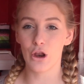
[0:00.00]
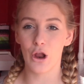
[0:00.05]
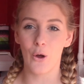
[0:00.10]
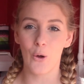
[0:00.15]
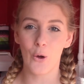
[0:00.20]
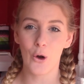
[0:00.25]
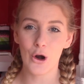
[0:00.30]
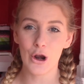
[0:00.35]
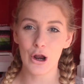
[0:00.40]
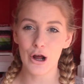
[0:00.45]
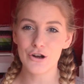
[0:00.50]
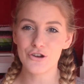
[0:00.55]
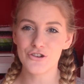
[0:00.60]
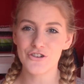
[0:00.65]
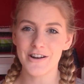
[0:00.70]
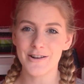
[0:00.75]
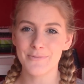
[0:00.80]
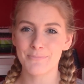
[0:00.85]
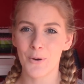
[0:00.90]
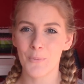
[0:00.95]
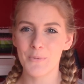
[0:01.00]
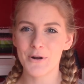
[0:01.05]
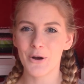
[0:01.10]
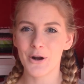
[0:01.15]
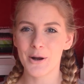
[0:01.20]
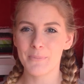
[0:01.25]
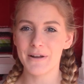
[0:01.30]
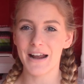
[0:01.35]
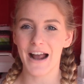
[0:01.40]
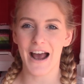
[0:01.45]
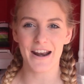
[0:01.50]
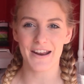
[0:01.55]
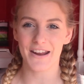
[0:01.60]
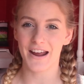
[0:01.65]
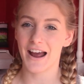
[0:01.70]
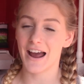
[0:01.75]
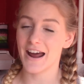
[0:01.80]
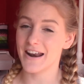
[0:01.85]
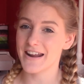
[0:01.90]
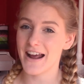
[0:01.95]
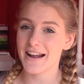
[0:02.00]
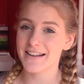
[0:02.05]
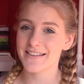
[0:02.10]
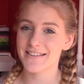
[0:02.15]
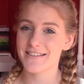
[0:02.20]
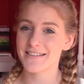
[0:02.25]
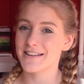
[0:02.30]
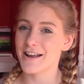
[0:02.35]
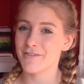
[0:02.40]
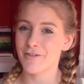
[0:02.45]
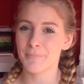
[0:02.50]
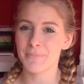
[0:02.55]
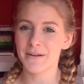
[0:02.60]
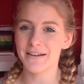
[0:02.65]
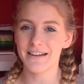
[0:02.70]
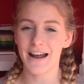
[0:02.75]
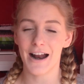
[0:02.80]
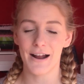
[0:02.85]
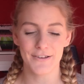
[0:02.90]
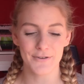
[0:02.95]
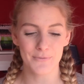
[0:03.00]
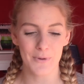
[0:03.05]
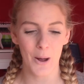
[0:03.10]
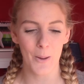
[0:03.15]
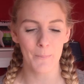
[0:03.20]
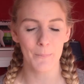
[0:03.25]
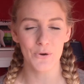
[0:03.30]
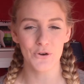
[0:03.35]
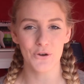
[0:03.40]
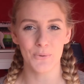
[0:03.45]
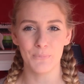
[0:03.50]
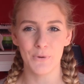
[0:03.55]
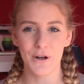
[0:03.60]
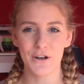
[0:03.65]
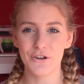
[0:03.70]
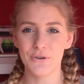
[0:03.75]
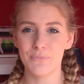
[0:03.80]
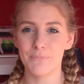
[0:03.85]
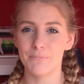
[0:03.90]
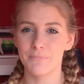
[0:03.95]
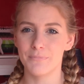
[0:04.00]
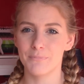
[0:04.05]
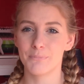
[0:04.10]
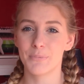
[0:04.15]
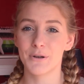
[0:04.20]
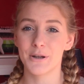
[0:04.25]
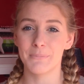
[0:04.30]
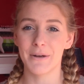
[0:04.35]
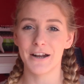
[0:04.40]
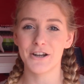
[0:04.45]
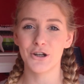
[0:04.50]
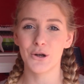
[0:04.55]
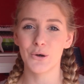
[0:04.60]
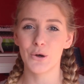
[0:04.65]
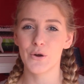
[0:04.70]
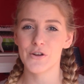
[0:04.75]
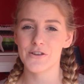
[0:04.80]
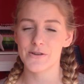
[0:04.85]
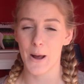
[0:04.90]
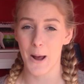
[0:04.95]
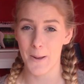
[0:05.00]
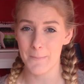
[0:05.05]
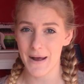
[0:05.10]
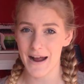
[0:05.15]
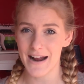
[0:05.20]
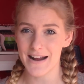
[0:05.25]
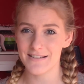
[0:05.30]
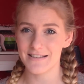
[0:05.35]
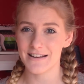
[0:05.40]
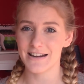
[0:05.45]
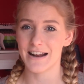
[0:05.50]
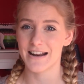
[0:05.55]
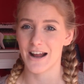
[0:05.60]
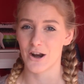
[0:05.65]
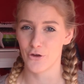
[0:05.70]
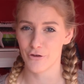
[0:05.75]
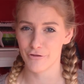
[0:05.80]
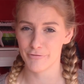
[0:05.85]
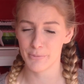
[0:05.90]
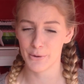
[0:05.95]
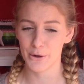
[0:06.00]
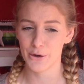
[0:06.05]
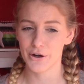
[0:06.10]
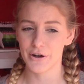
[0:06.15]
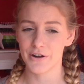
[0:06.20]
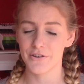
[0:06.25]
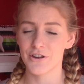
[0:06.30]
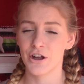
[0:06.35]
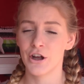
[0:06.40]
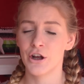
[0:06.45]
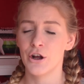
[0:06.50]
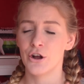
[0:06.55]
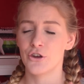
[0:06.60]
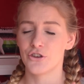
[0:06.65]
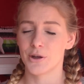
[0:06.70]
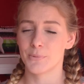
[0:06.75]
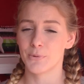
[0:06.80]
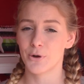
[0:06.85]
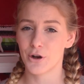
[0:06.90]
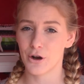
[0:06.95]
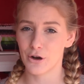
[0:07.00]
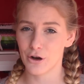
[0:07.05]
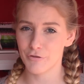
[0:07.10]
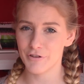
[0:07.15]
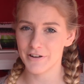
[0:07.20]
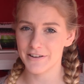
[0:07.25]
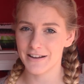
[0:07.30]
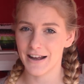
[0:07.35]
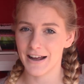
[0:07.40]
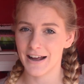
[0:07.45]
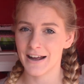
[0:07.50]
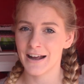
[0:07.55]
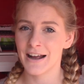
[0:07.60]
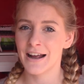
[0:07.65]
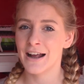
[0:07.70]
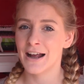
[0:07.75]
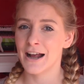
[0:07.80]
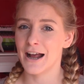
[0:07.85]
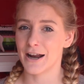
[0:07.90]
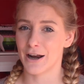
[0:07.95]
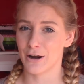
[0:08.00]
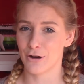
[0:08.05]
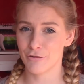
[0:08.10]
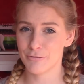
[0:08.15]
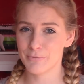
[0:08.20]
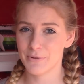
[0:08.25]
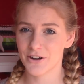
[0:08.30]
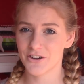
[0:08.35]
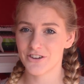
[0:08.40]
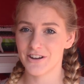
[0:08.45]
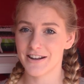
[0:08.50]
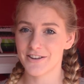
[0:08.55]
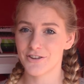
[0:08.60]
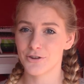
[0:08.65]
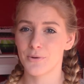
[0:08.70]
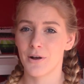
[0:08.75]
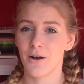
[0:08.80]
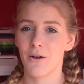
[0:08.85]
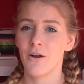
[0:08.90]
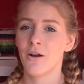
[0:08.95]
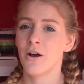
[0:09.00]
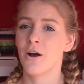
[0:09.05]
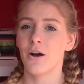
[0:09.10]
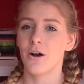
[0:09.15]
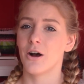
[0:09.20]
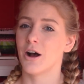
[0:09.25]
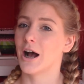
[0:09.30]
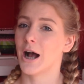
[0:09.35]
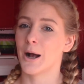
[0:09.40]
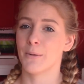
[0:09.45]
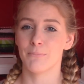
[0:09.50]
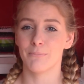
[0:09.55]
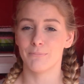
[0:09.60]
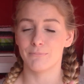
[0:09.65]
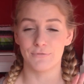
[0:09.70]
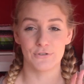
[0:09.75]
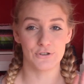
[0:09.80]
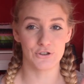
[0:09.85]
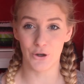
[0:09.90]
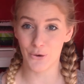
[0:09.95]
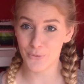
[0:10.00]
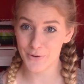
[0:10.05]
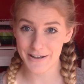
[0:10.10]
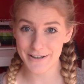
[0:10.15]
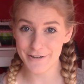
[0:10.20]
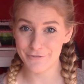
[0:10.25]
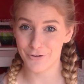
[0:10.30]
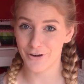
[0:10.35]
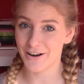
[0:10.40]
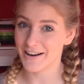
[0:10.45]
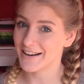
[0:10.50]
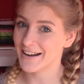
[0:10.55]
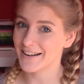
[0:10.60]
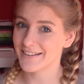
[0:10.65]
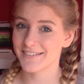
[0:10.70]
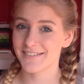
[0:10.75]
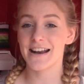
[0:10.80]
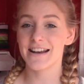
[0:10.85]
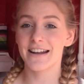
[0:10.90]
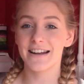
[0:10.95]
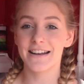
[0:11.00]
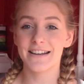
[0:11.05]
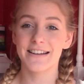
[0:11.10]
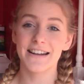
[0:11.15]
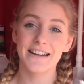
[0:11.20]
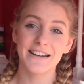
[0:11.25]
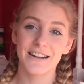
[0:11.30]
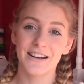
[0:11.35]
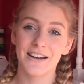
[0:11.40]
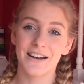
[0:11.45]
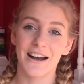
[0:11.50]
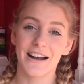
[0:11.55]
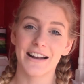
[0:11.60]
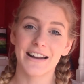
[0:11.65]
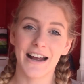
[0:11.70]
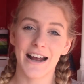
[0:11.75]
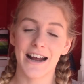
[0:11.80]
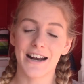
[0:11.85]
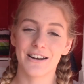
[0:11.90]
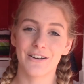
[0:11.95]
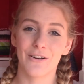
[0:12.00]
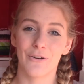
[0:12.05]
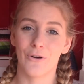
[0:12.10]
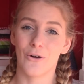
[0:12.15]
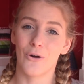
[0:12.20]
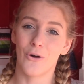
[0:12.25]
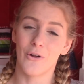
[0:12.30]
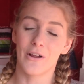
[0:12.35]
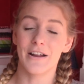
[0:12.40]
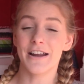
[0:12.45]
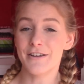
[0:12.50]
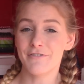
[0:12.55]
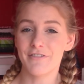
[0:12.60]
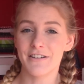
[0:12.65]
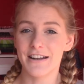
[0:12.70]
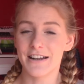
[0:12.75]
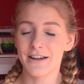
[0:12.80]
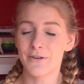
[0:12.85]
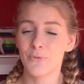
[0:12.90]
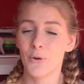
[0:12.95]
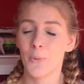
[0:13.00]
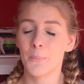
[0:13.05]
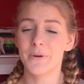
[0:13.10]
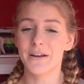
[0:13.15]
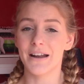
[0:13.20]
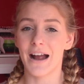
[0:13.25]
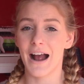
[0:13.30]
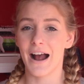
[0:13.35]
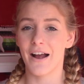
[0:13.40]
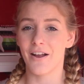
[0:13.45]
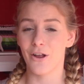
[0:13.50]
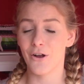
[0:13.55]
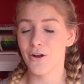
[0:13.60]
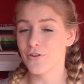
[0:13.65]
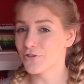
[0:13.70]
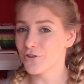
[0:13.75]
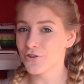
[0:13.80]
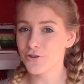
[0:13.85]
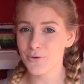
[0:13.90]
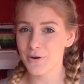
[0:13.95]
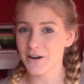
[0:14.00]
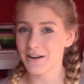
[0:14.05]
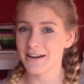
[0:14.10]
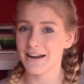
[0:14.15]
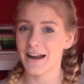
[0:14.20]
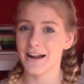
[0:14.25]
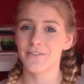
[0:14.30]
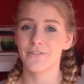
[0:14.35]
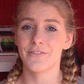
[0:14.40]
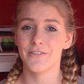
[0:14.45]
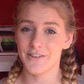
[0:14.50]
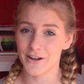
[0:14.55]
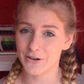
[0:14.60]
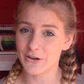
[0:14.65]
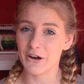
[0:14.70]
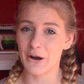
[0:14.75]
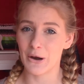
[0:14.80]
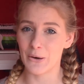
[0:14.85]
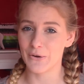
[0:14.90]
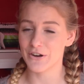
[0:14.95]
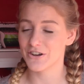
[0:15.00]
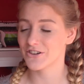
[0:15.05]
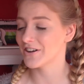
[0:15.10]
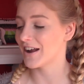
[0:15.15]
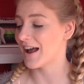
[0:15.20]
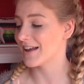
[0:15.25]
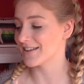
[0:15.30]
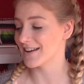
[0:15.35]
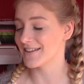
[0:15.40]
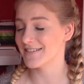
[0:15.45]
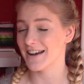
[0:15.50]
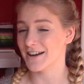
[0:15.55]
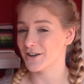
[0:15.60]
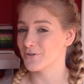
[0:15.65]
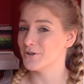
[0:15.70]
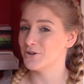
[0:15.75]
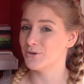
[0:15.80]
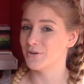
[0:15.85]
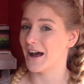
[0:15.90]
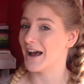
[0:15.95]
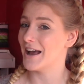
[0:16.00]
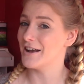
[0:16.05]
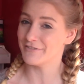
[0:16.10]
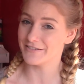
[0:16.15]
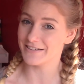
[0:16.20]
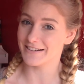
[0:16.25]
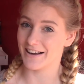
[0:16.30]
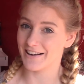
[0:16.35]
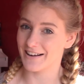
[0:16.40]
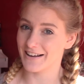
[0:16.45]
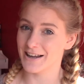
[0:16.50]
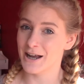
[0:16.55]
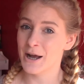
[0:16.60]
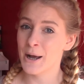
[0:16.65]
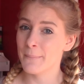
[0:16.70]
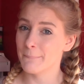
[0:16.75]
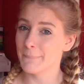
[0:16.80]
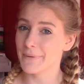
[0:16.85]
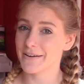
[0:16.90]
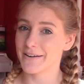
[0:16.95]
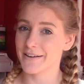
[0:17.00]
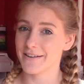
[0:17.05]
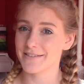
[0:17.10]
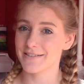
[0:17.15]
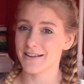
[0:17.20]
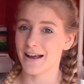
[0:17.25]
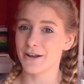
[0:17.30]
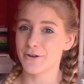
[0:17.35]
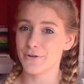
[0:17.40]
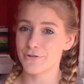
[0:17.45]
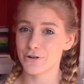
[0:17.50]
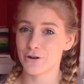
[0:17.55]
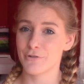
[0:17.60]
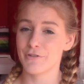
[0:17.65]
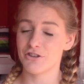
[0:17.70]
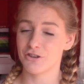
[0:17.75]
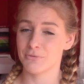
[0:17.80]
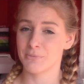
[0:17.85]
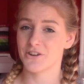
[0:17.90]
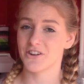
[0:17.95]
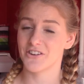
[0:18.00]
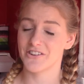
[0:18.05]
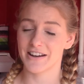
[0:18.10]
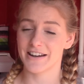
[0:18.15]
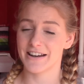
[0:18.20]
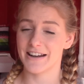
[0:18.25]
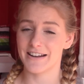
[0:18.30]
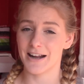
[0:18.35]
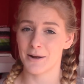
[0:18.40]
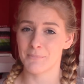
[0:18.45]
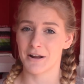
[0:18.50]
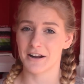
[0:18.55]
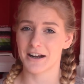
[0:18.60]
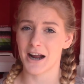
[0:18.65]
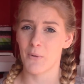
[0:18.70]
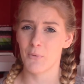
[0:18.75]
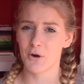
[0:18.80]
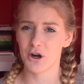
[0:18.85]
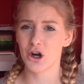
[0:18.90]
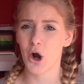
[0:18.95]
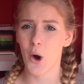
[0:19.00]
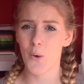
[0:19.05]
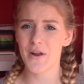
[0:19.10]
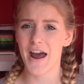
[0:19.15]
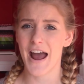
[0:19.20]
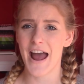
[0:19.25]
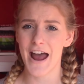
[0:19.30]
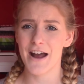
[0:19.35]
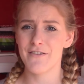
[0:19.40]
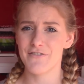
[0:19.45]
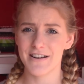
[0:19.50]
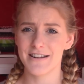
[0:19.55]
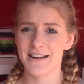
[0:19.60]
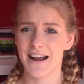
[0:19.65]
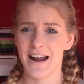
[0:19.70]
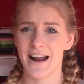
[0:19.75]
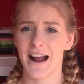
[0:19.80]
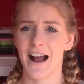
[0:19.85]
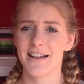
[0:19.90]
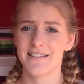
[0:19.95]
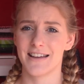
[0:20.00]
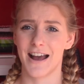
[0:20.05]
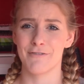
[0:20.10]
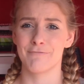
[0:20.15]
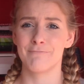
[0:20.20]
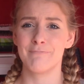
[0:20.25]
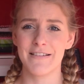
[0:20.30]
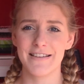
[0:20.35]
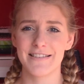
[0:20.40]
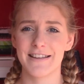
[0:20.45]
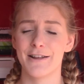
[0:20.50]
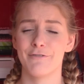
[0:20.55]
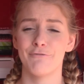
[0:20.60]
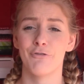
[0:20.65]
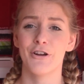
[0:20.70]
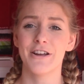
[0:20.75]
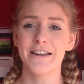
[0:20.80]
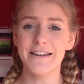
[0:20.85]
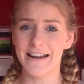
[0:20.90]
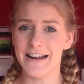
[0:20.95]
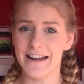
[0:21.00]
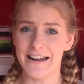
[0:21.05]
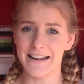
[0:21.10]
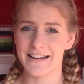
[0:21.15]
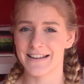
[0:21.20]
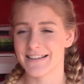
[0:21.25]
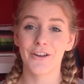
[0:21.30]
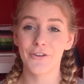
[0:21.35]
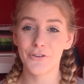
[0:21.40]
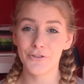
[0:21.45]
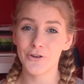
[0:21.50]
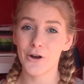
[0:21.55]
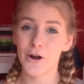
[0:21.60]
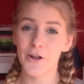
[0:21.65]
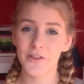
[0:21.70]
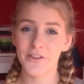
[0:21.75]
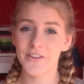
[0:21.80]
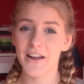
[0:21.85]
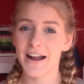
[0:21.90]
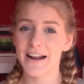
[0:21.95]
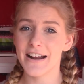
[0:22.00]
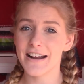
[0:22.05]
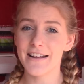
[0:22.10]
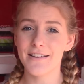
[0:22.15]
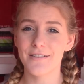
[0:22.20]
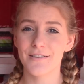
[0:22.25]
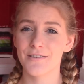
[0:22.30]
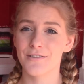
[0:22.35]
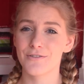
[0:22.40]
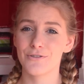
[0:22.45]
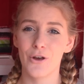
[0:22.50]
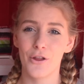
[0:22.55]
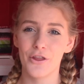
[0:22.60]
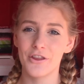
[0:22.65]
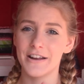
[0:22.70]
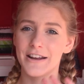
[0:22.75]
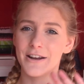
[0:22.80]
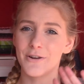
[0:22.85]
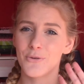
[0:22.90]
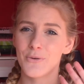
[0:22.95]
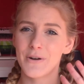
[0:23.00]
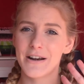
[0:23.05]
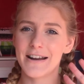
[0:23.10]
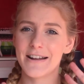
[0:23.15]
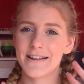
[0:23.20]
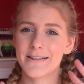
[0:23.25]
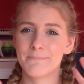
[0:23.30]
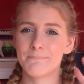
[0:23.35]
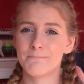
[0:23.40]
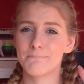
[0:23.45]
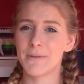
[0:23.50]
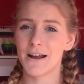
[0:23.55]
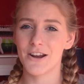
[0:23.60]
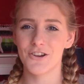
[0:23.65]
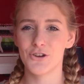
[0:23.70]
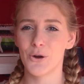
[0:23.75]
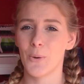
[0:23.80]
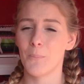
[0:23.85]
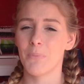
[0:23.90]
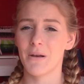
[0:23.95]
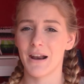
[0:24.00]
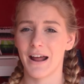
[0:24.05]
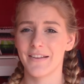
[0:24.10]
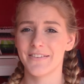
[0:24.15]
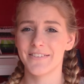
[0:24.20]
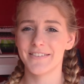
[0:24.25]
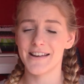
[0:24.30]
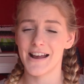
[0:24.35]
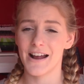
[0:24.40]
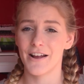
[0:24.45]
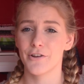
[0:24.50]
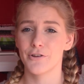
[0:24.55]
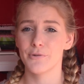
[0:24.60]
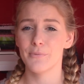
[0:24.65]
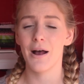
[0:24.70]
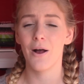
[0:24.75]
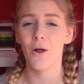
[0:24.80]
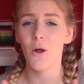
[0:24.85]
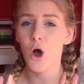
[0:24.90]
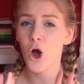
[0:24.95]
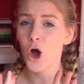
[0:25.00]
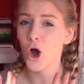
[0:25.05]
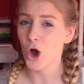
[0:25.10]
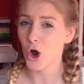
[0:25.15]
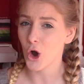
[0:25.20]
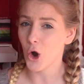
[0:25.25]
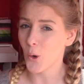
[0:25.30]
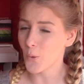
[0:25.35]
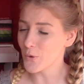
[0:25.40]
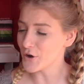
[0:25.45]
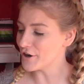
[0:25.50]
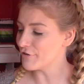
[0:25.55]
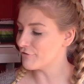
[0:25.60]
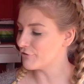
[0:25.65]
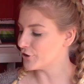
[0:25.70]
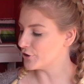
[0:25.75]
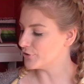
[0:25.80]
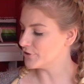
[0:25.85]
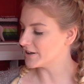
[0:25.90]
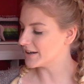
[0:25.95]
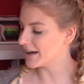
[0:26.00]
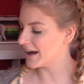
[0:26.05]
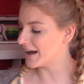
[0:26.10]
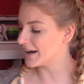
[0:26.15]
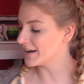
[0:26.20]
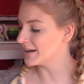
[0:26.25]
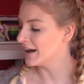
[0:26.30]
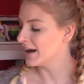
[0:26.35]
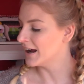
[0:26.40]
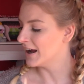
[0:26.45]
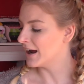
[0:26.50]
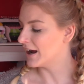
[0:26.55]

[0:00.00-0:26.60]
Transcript: lunch is probably going to be at Annette's. Never been there as well, but the menu looks amazing, and I love burgers, so I'm going to love it there, and I love milkshakes as well. I'm so ready for Annette's. Dinner again, or evening, will be at Hunter's Grill again, Sequoia Lodge. As I said, we do that every night because I used to love it so much as a kid. I'm like, I want to go there every day, as I've missed it for years. The third day is nothing really special planned yet as well, only food again.